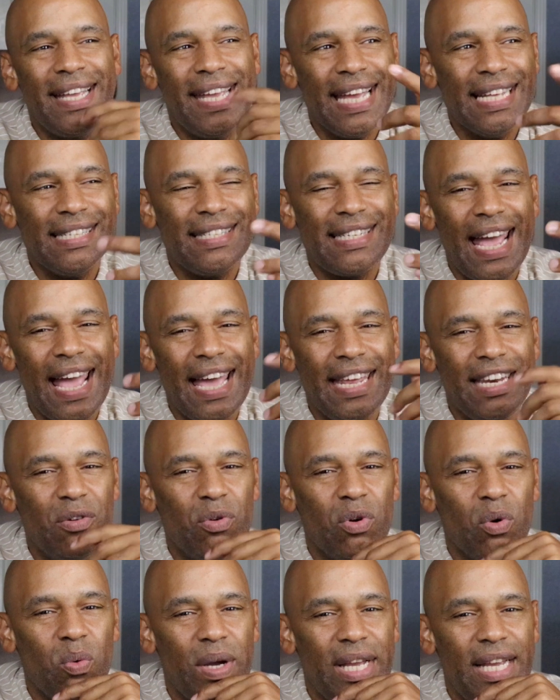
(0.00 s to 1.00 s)
against Andy
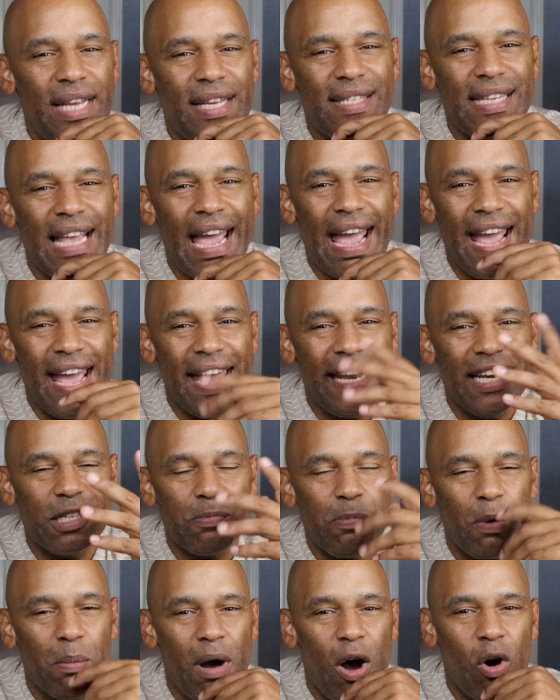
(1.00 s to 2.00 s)
Ruiz and
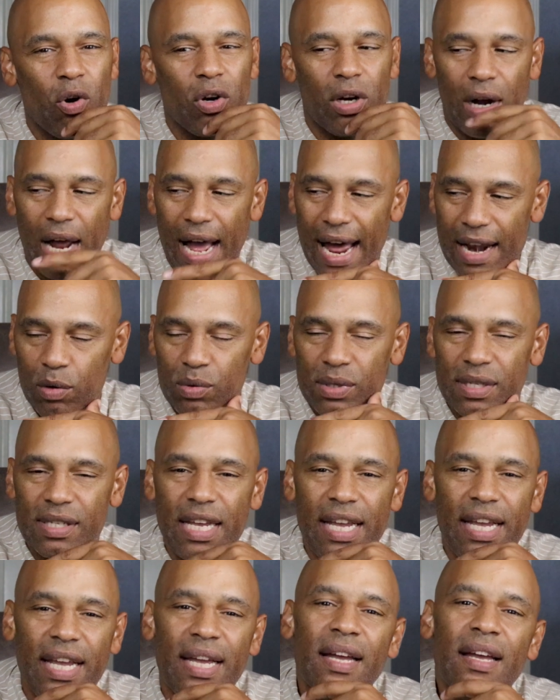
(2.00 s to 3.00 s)
his promoter. I don't
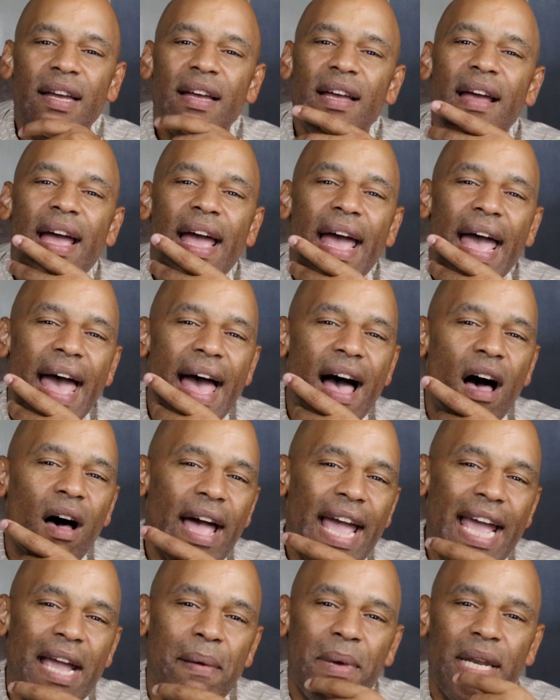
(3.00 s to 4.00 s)
see
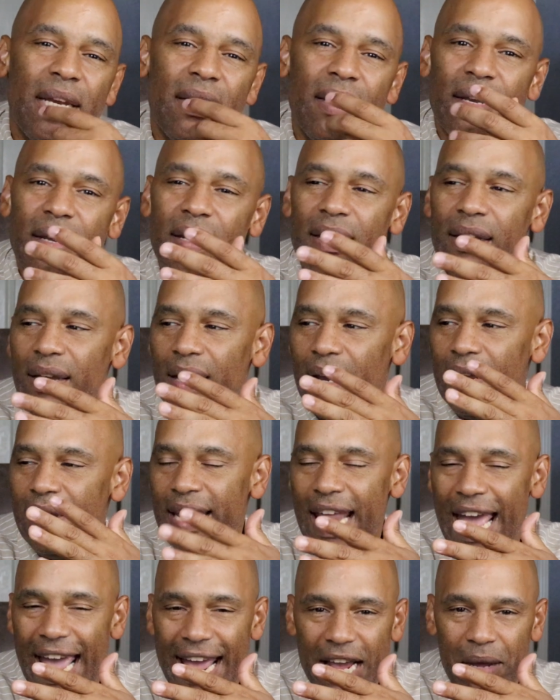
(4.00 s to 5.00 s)
Al Haymon
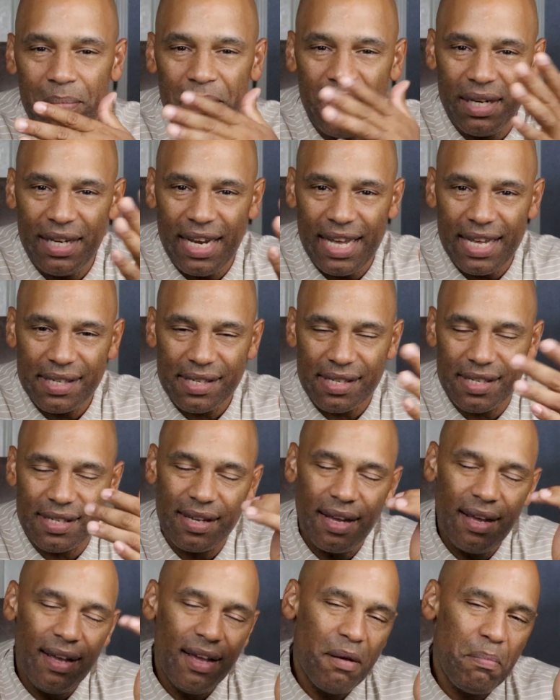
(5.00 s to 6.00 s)
named in
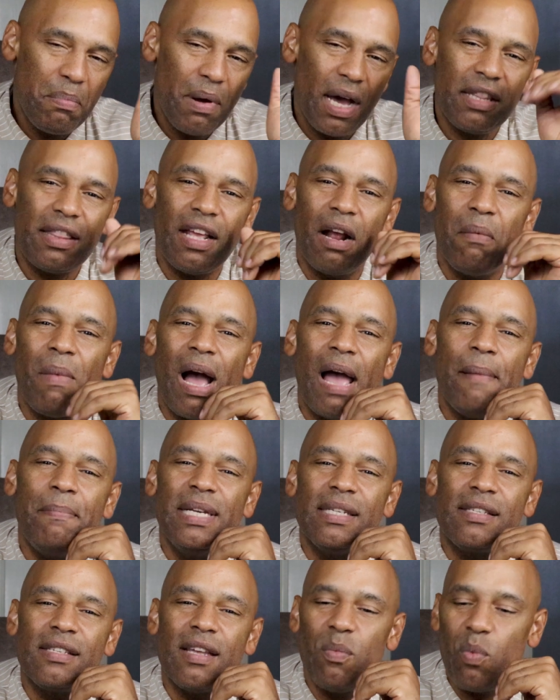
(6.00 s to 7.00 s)
this, but there might
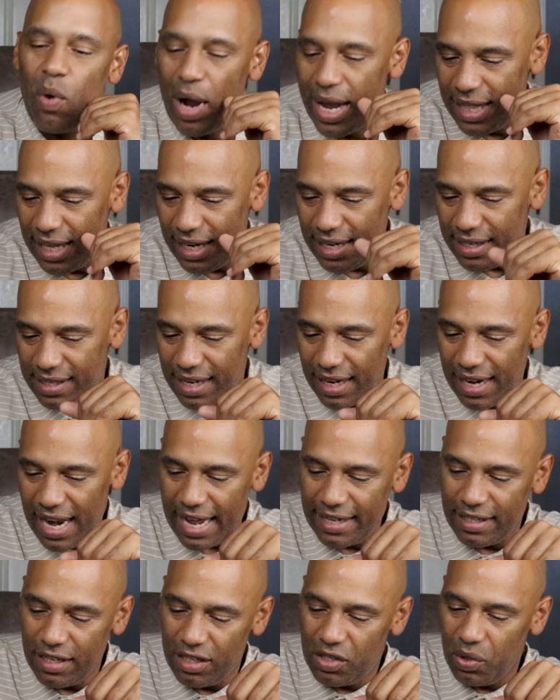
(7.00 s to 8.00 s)
be some way that he's
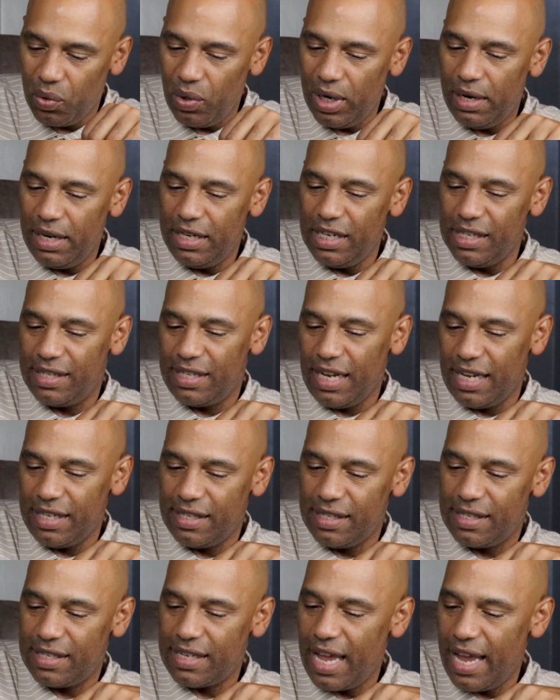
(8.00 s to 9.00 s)
connected to it. It just
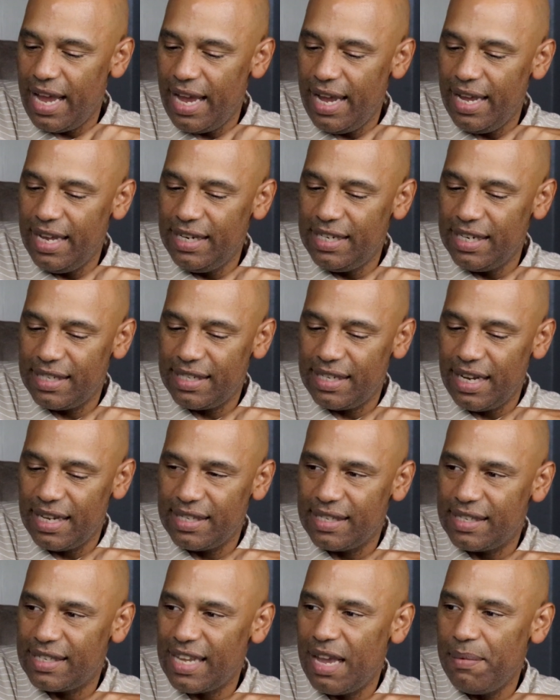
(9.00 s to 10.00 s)
doesn't say
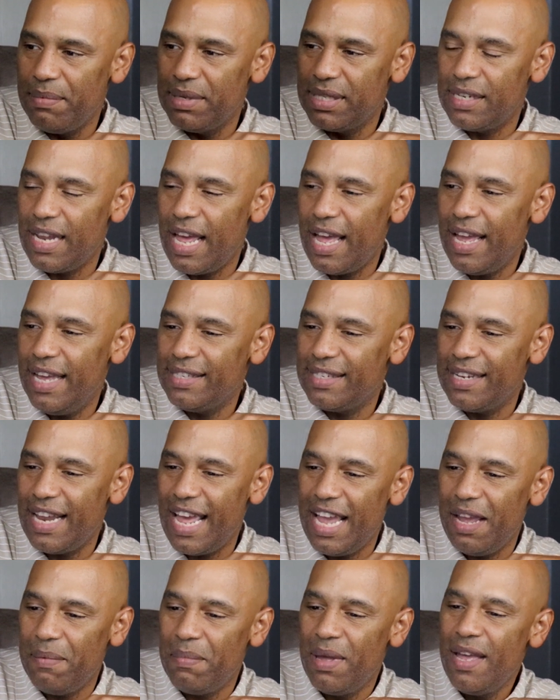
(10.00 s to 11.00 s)
his
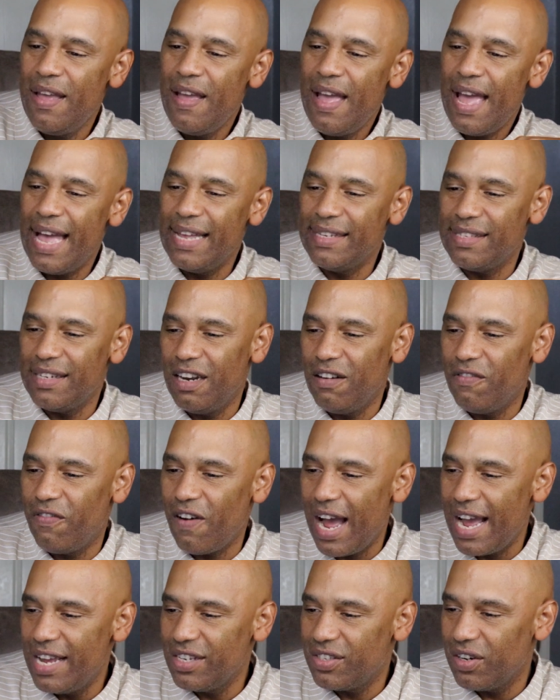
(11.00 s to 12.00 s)
name as an
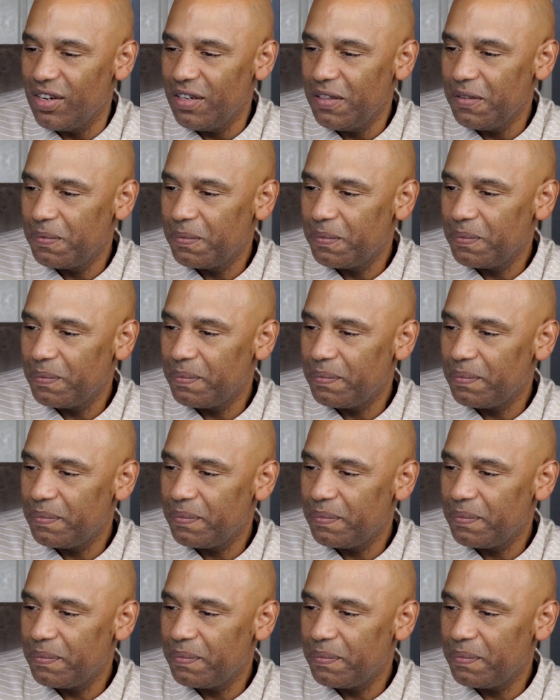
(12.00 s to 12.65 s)
advisor.